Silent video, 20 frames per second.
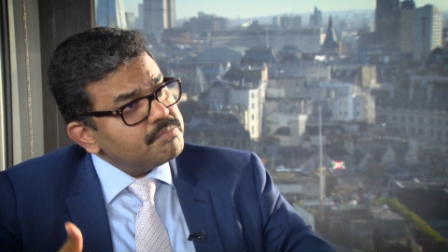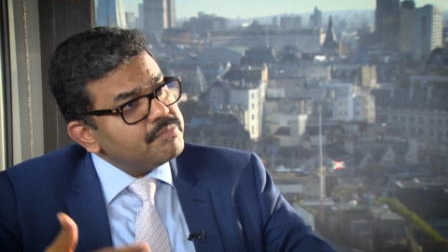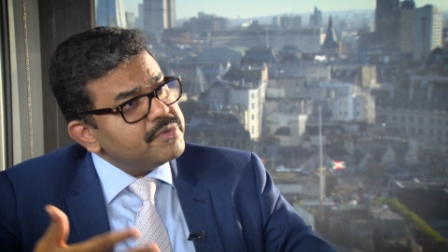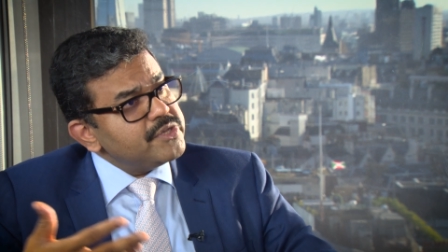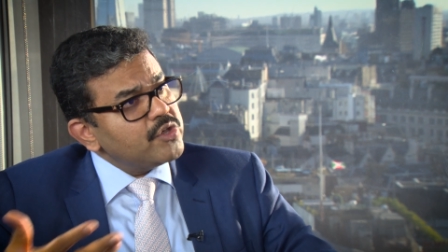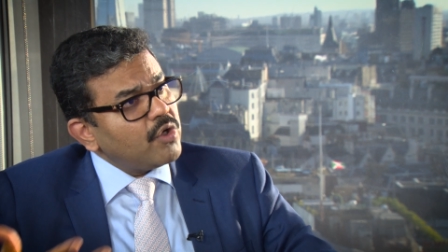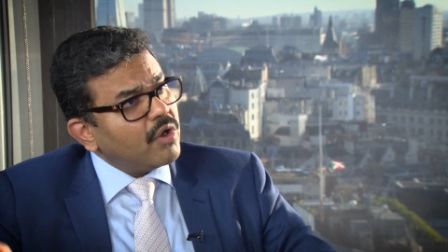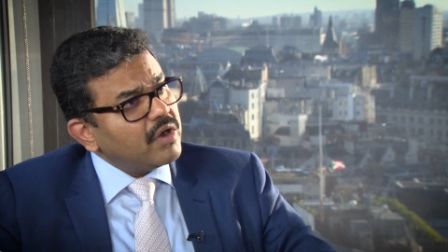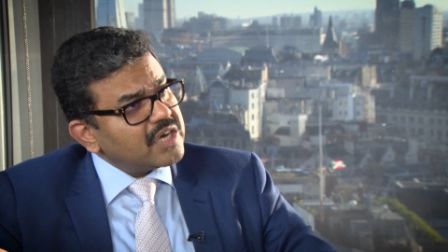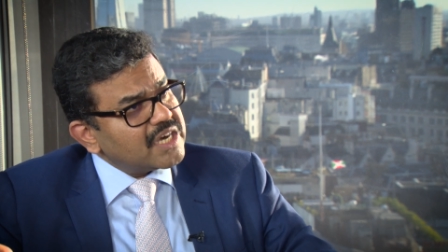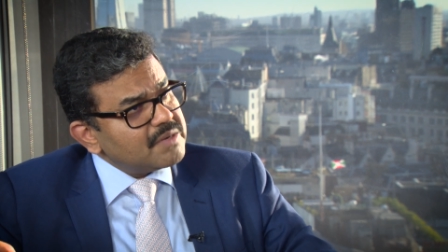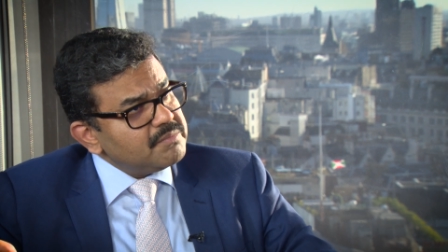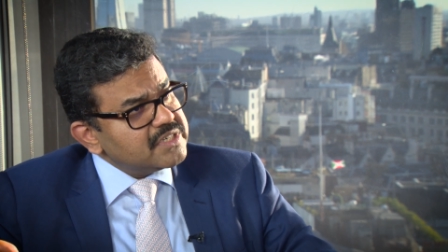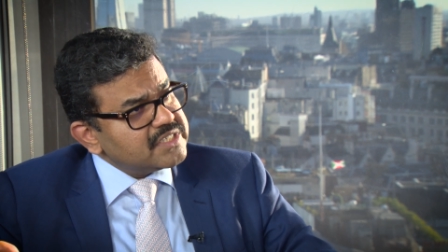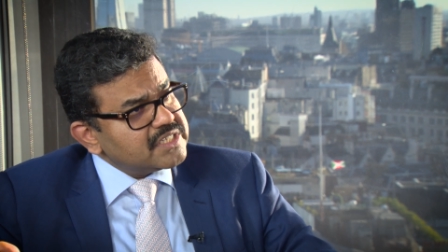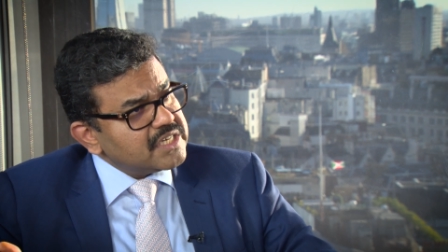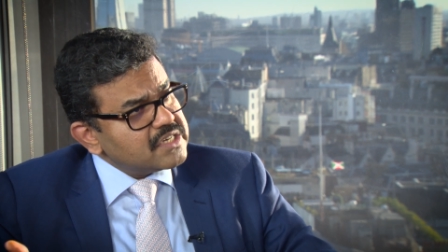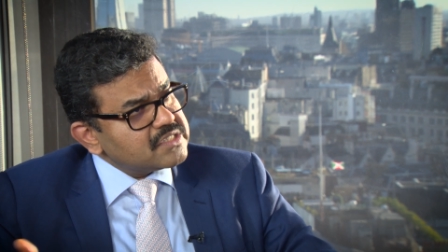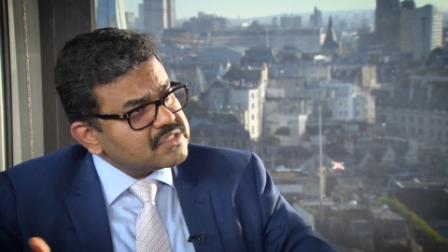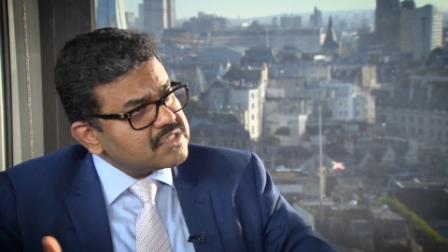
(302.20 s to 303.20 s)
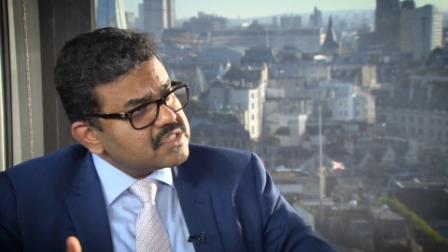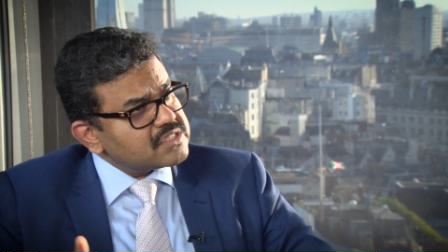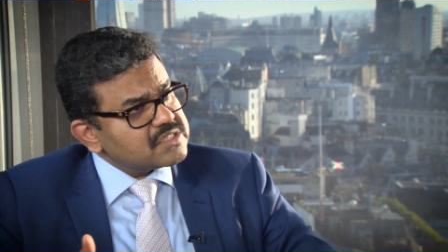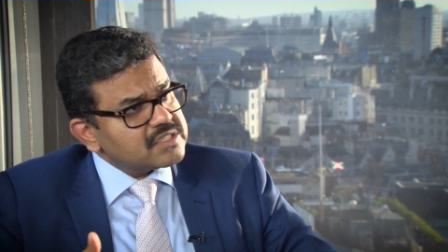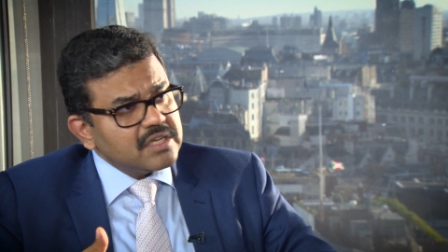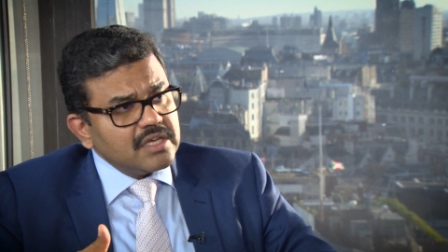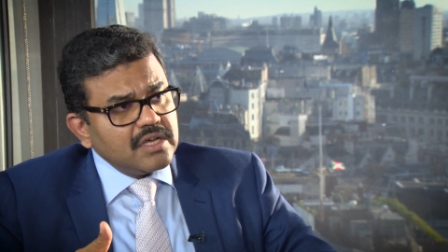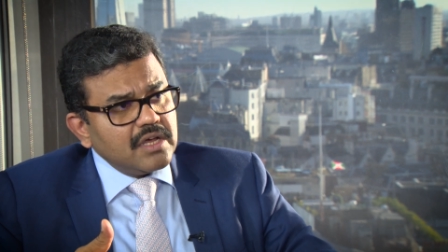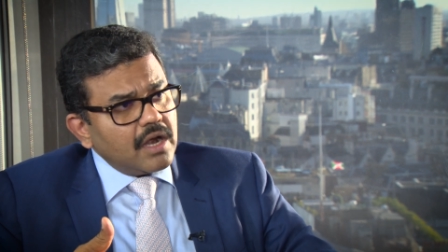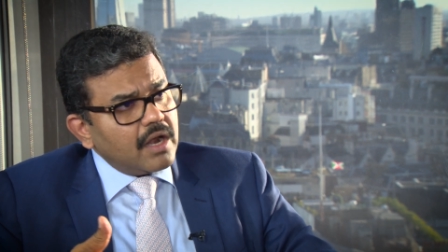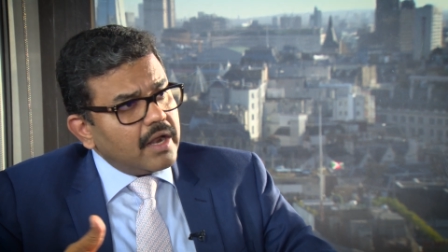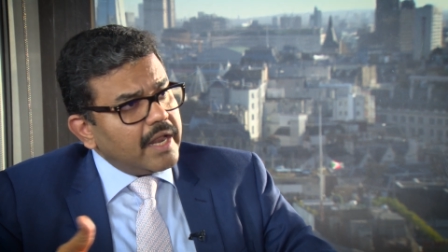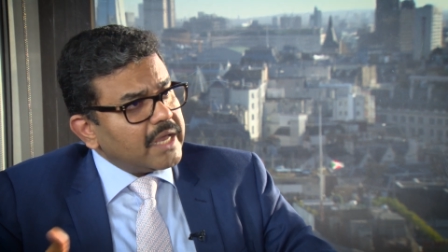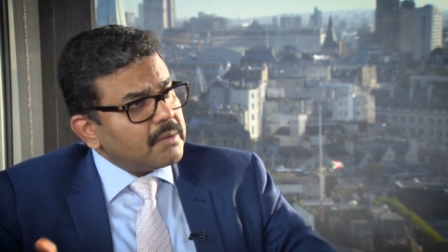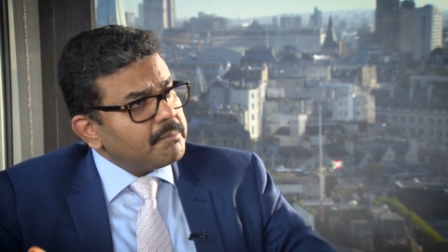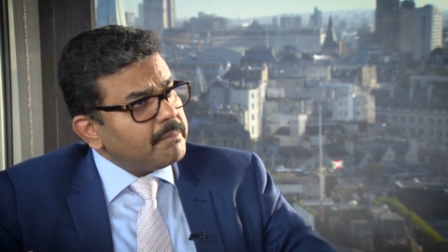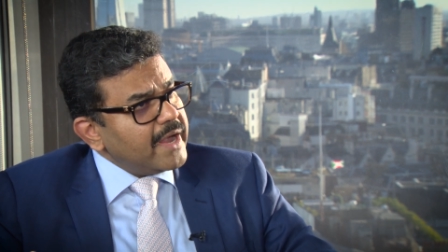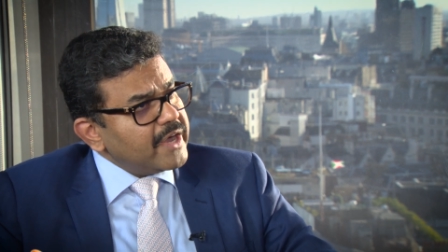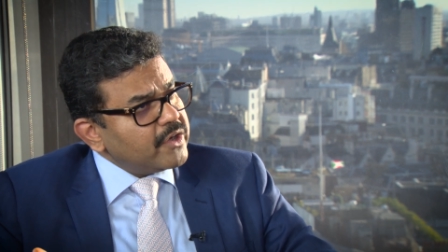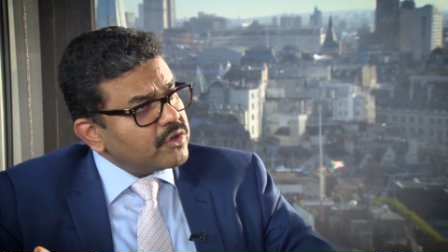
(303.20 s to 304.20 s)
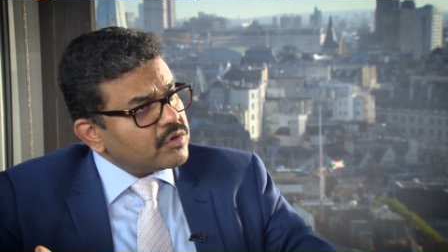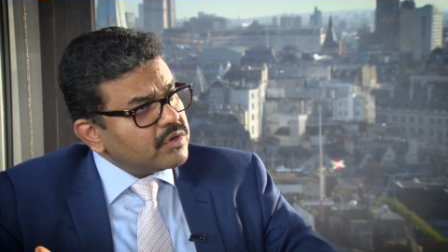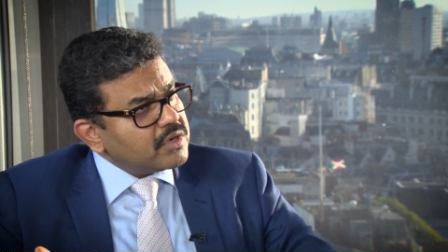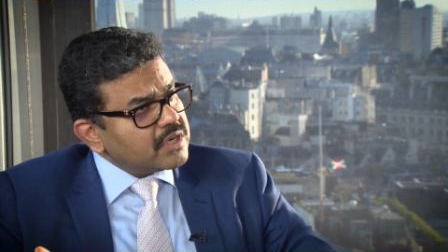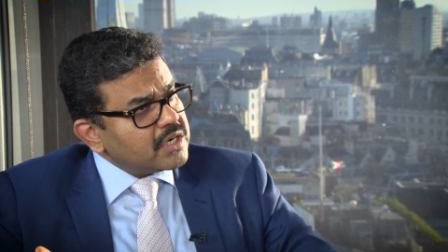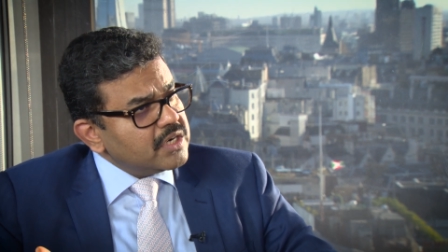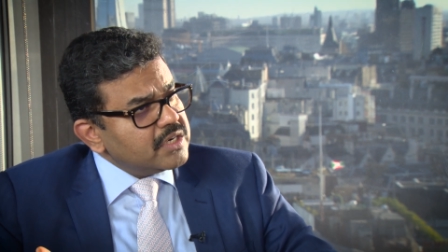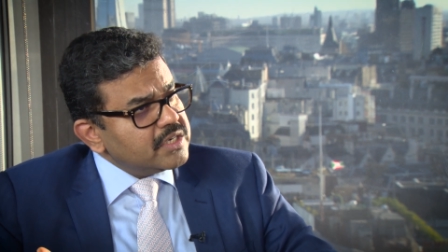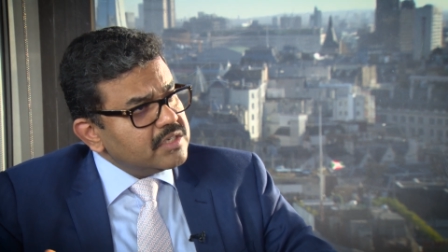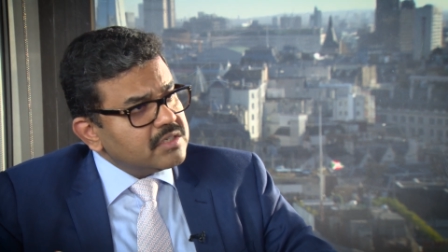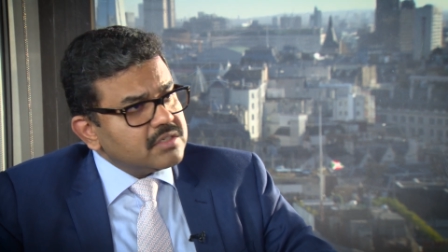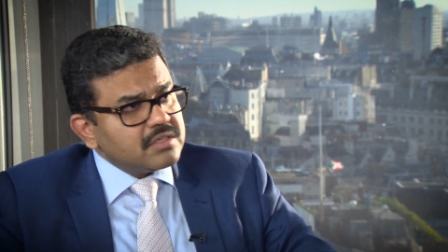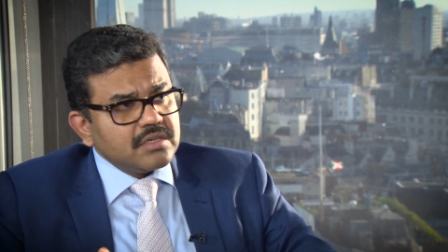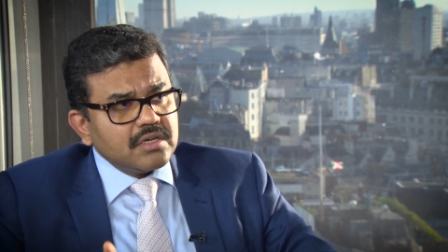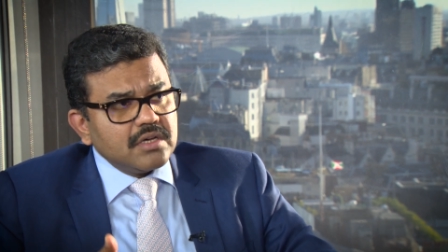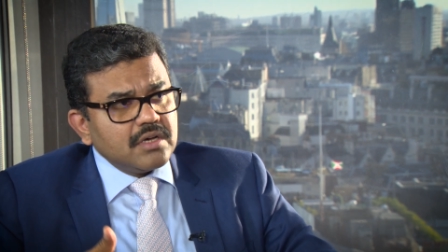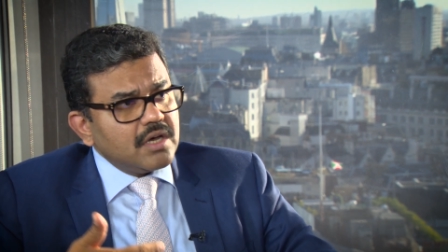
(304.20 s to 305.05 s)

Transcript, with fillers: beyond remittances like microcredit,